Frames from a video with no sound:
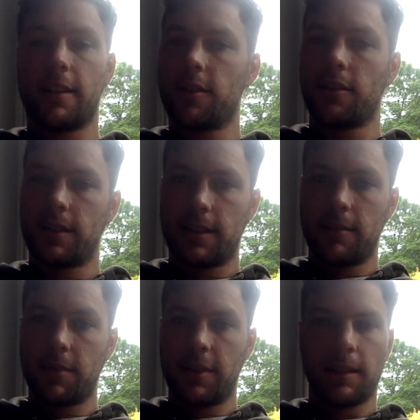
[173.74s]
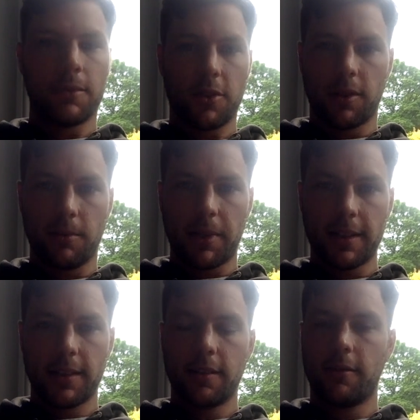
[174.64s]
So the CBT, I'm sure you'll
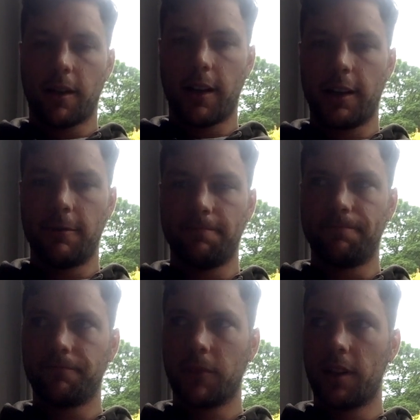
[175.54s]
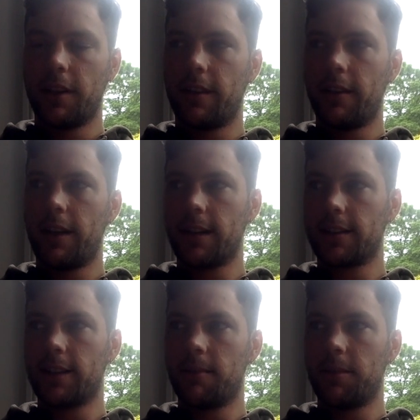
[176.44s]
pass it. And then the
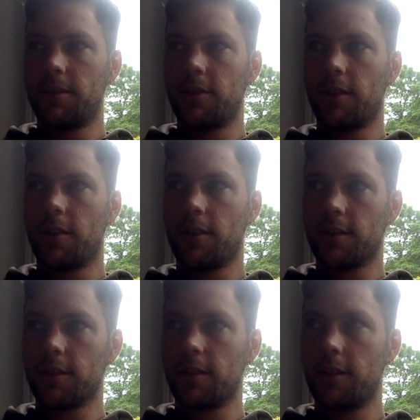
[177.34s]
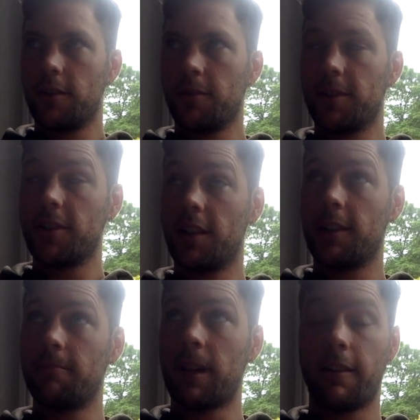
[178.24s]
next step is doing an Oscar, which
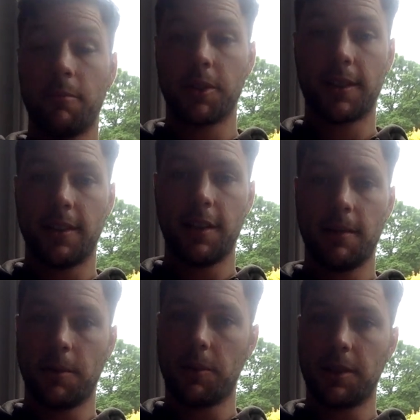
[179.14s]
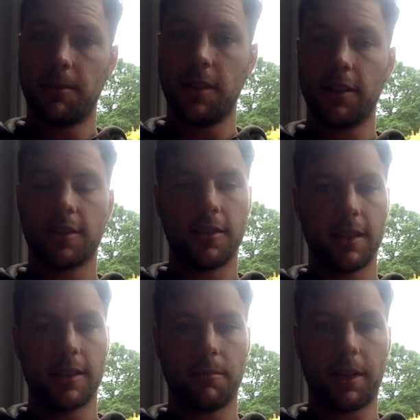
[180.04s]
I haven't booked in yet, but wish me luck. So
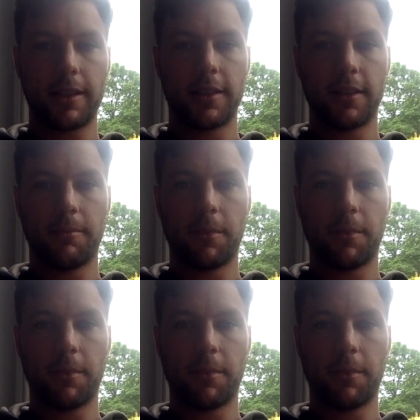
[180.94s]
that's the practical